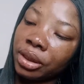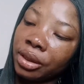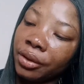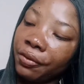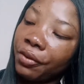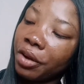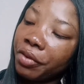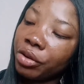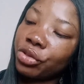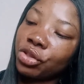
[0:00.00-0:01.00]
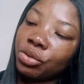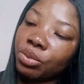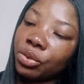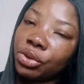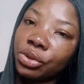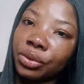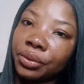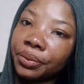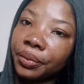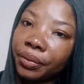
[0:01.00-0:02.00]
very very smooth.
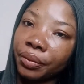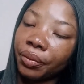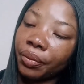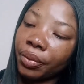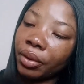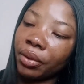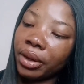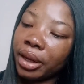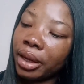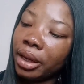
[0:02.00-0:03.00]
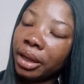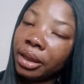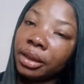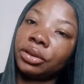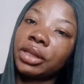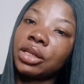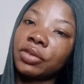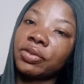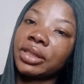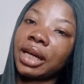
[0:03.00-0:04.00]
Okay, try to even
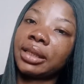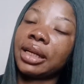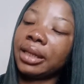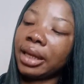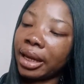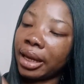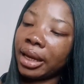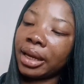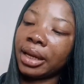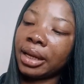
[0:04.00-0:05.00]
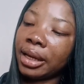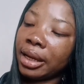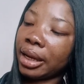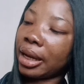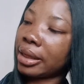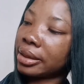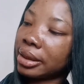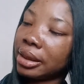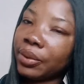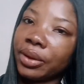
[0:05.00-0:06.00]
scatter the hair and see
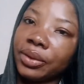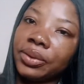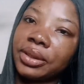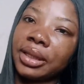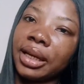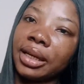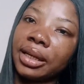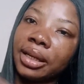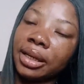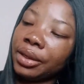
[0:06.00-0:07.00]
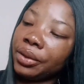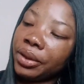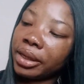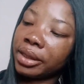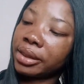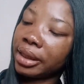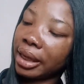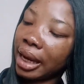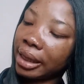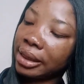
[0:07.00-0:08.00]
what it looks like. You can see, and
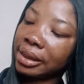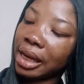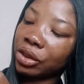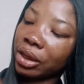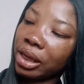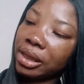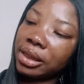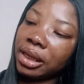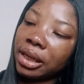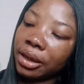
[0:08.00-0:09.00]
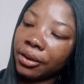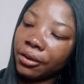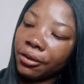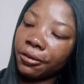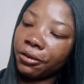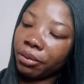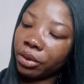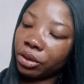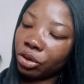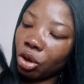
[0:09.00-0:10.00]
it is actually thick from the
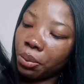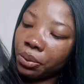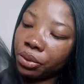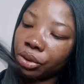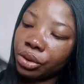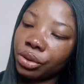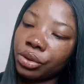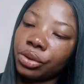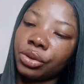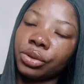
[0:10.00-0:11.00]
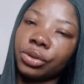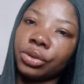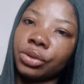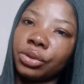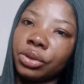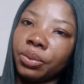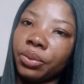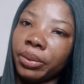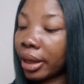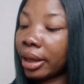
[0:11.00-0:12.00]
top to the brim. You can
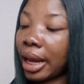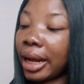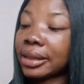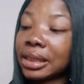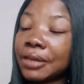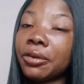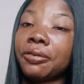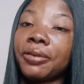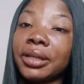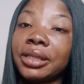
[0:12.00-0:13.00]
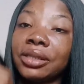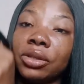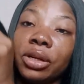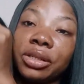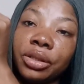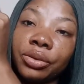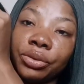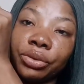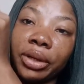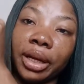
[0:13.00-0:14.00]
can say for a fact it's not a single drawn
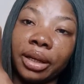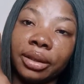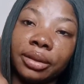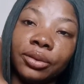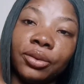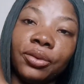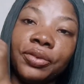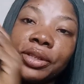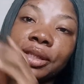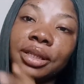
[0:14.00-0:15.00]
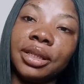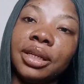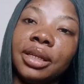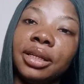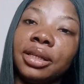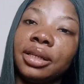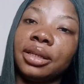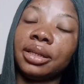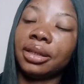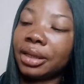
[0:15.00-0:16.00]
hair, obviously.
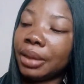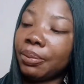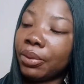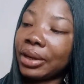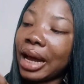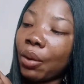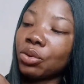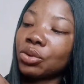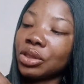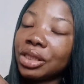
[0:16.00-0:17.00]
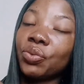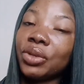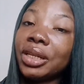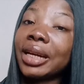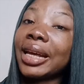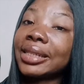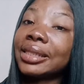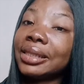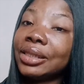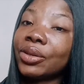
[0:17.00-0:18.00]
Okay, but I want, is it really an
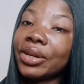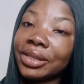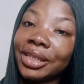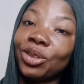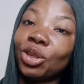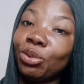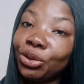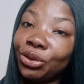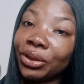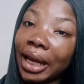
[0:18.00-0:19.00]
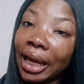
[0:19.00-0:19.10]
STD or is it a double drawn hair?